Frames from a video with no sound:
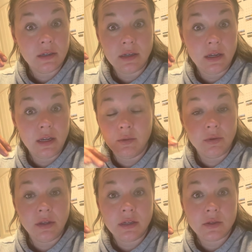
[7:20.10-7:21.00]
he
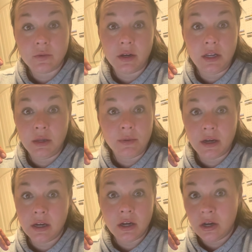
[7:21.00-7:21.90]
really doesn't want
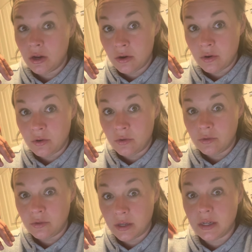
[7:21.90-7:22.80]
anybody to know
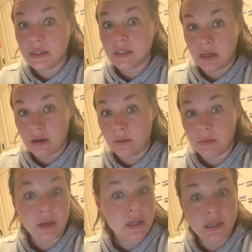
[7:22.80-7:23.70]
that it's him,
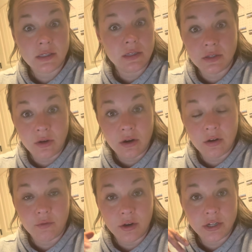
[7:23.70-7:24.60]
that he's the czar
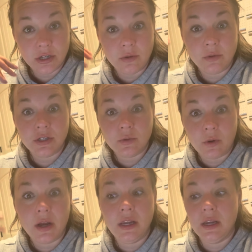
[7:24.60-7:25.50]
of Russia, which is
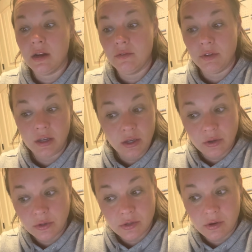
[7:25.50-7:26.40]
why he kind of like
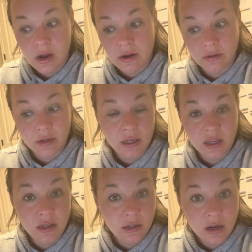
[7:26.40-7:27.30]
goes around like
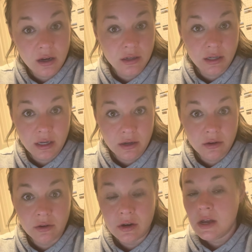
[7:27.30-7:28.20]

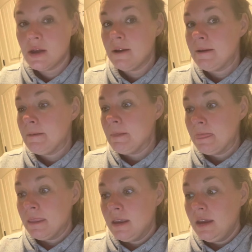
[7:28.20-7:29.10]
incognito.
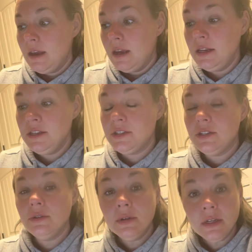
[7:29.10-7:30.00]
And he's
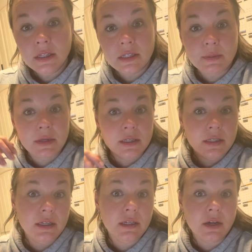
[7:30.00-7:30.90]
doing this because
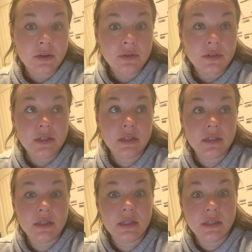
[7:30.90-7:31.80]
he goes to
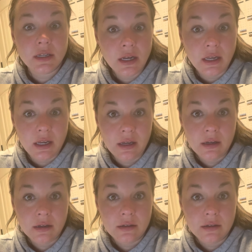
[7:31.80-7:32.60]
study